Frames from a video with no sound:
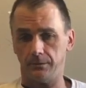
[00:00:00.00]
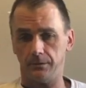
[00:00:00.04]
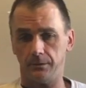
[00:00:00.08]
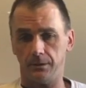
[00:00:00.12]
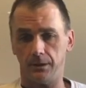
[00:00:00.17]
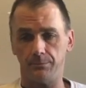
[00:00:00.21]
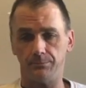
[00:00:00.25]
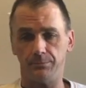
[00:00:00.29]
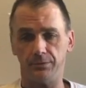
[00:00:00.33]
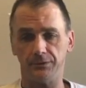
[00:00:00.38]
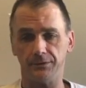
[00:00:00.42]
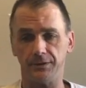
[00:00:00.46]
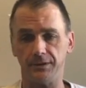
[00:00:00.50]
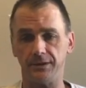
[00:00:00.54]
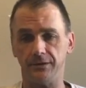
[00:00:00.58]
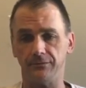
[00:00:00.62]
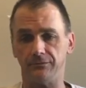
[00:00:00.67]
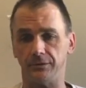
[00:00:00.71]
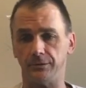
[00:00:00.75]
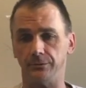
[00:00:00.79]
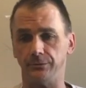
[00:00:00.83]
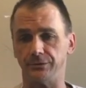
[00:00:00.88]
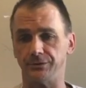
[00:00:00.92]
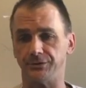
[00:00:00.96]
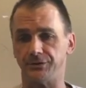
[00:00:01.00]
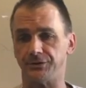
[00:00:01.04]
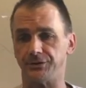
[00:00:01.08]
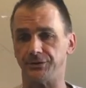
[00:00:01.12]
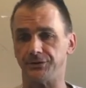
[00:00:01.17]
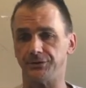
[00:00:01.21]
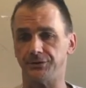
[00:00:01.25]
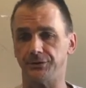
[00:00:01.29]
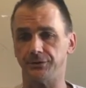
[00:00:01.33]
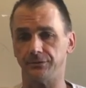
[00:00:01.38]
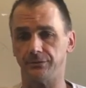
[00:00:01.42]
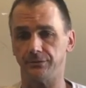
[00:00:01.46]
I believe it
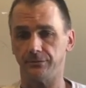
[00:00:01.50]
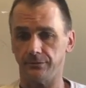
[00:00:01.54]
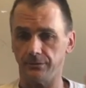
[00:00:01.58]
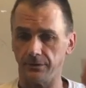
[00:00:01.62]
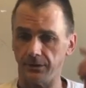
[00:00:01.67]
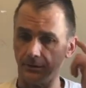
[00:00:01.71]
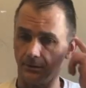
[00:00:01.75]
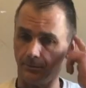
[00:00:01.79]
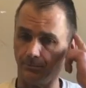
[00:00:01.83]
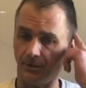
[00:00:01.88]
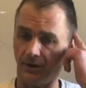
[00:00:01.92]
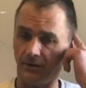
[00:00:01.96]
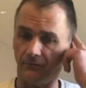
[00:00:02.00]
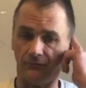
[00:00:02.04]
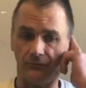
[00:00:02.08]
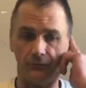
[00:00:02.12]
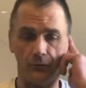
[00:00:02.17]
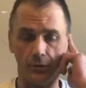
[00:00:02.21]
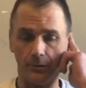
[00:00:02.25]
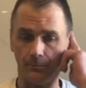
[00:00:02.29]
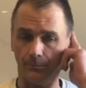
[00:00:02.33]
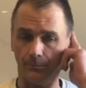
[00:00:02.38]
was about 4